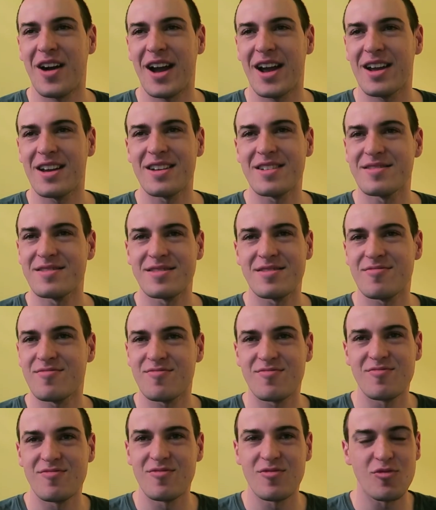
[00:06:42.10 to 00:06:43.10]

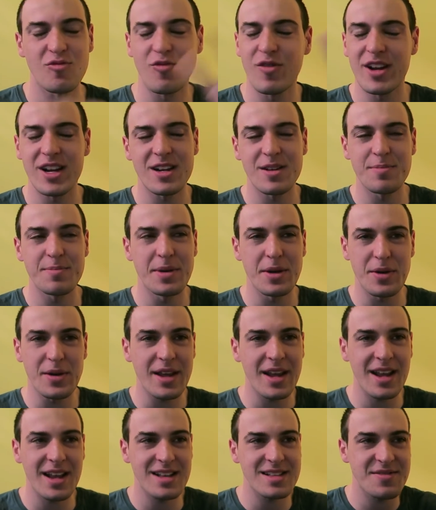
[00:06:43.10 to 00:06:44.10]
fire-ridden
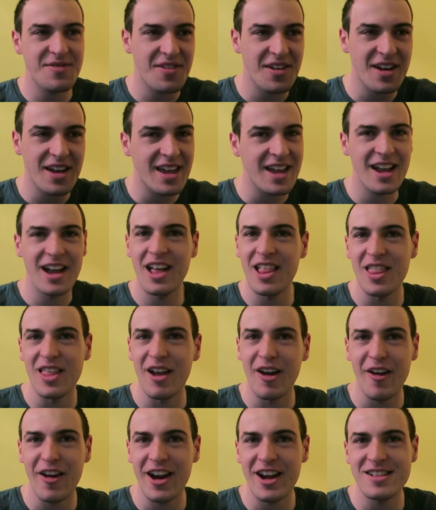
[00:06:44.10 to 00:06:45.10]
building is fucking
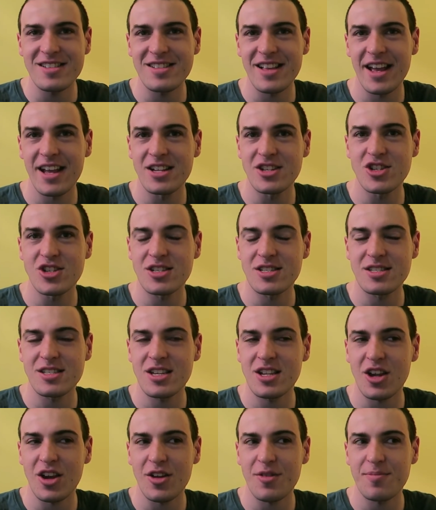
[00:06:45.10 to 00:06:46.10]
hilarious. And
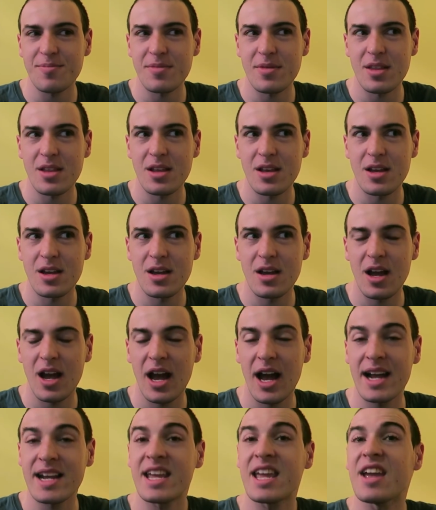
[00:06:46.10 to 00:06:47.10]
just, you know,
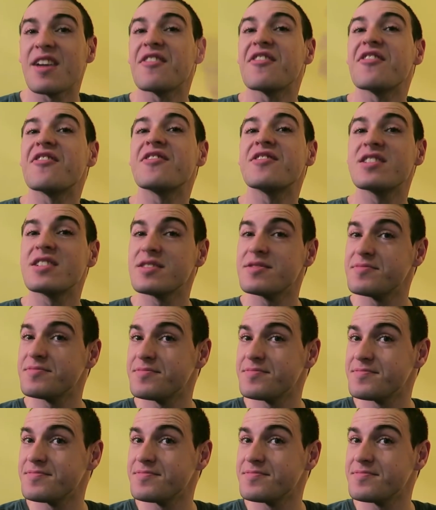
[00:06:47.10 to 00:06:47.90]
a gift.